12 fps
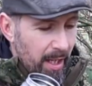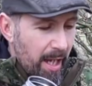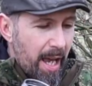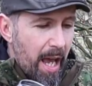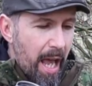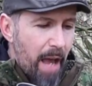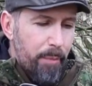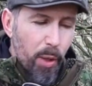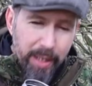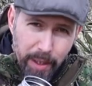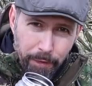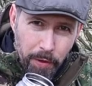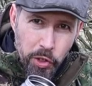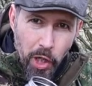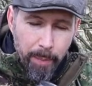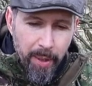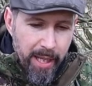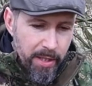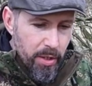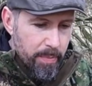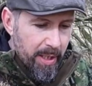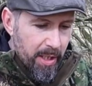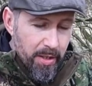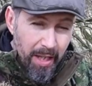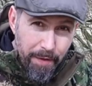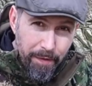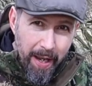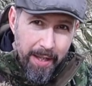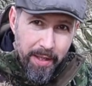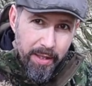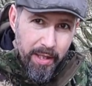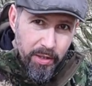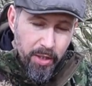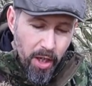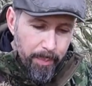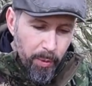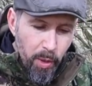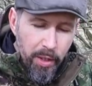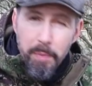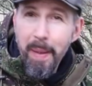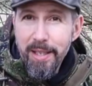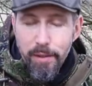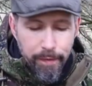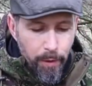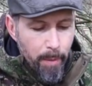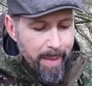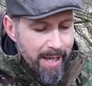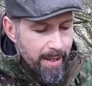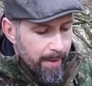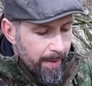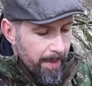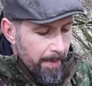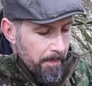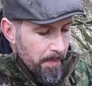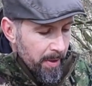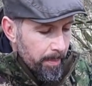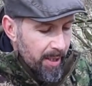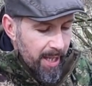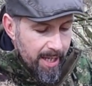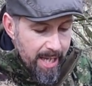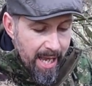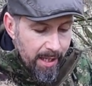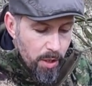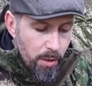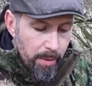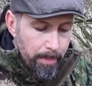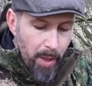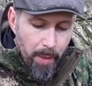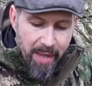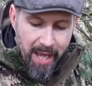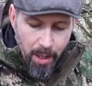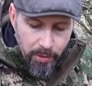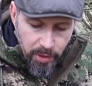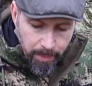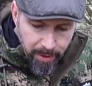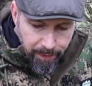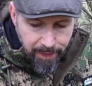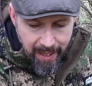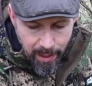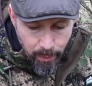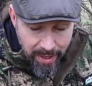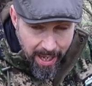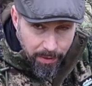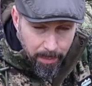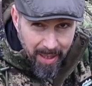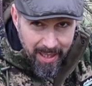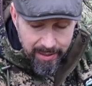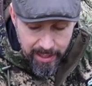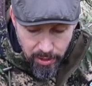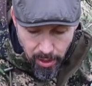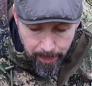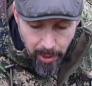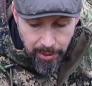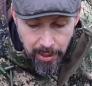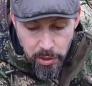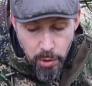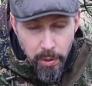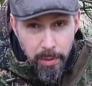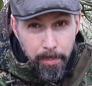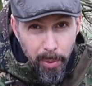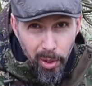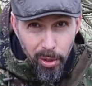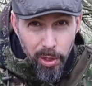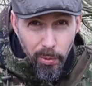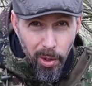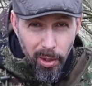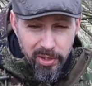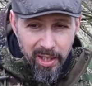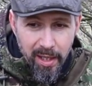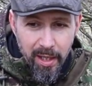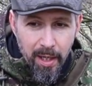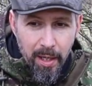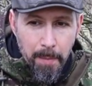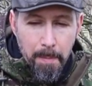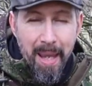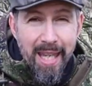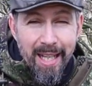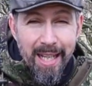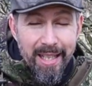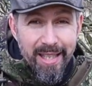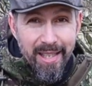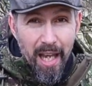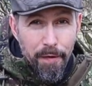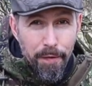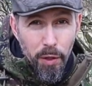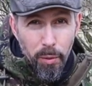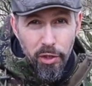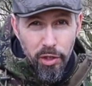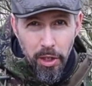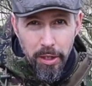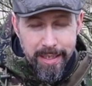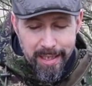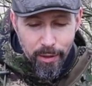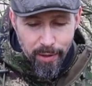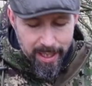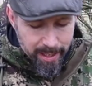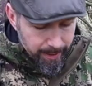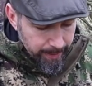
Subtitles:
I have put a different top on it just because I find that this top works better for me. But yeah, you can pop that on top of the fire without the plastic top on, and you can boil your water, making it safe to a certain degree.